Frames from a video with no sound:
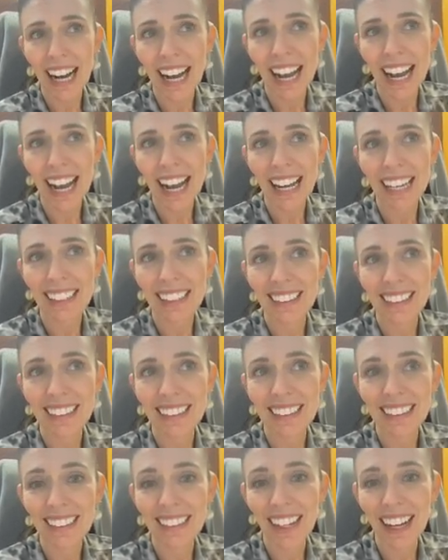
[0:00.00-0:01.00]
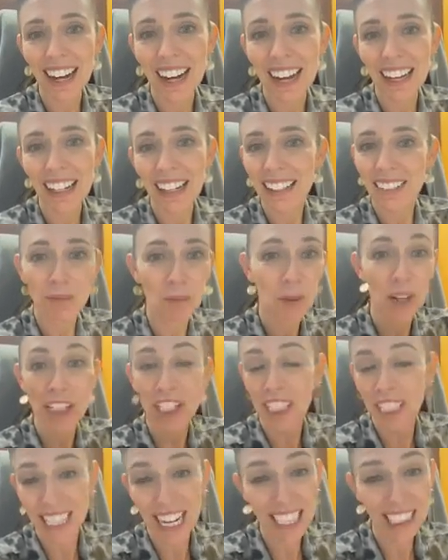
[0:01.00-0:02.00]
And we're
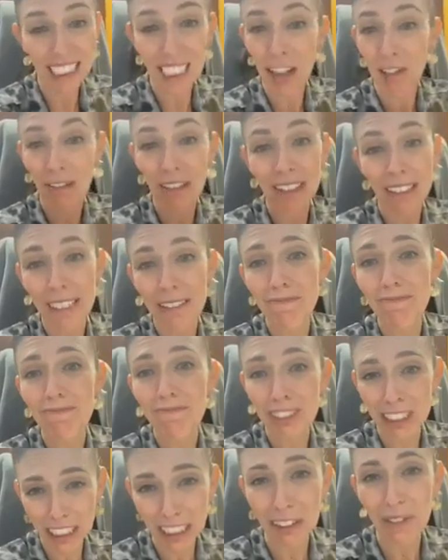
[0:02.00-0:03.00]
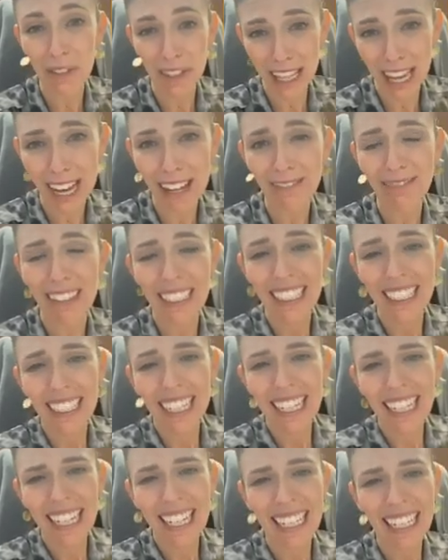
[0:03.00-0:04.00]
just asking, really, stick with that.
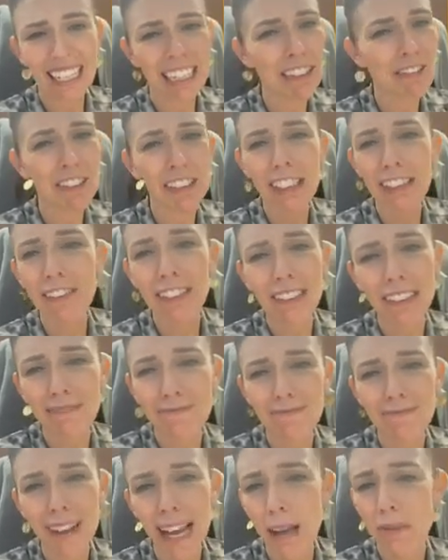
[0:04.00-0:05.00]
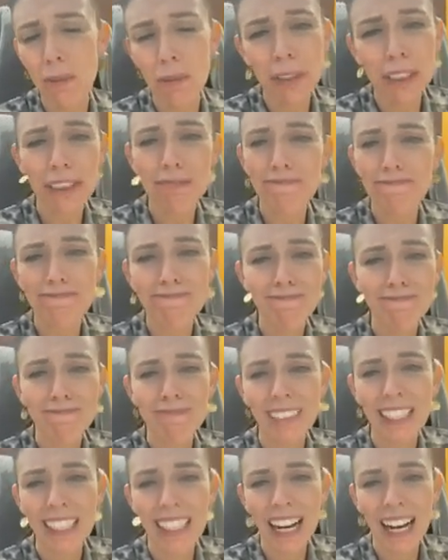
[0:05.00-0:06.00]
If you live in Hamilton
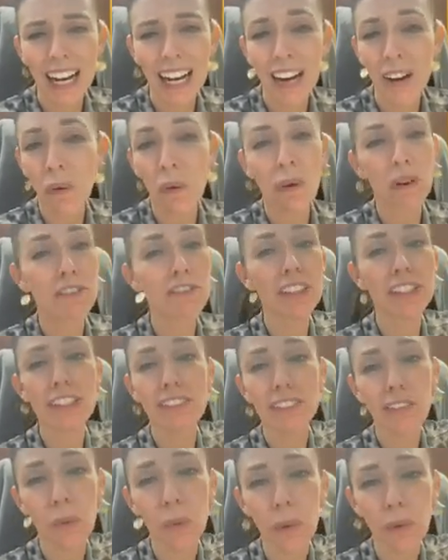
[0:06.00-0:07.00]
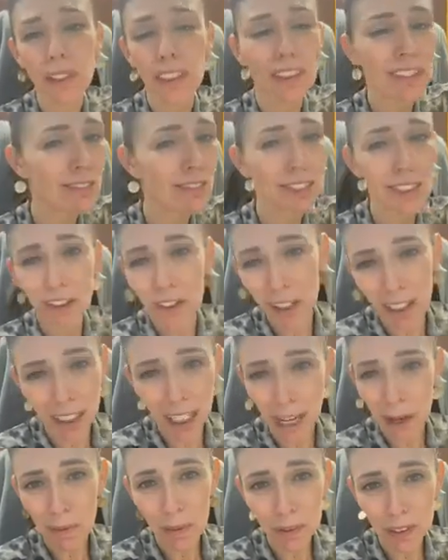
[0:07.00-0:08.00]
or if you live in Auckland, don't go
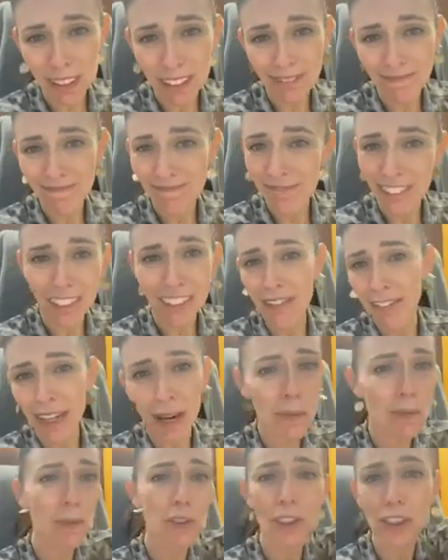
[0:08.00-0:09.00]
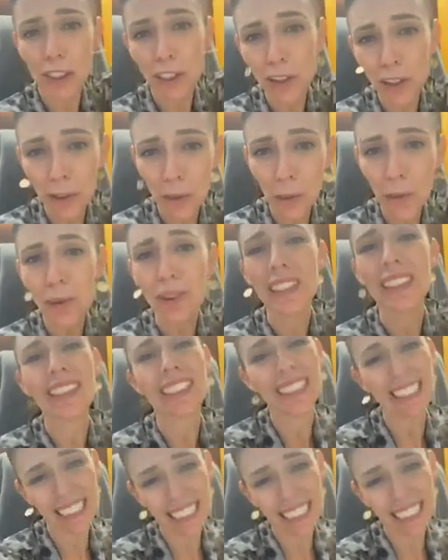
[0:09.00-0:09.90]
to Hamilton. If you live in Hamilton, don't go to Auckland.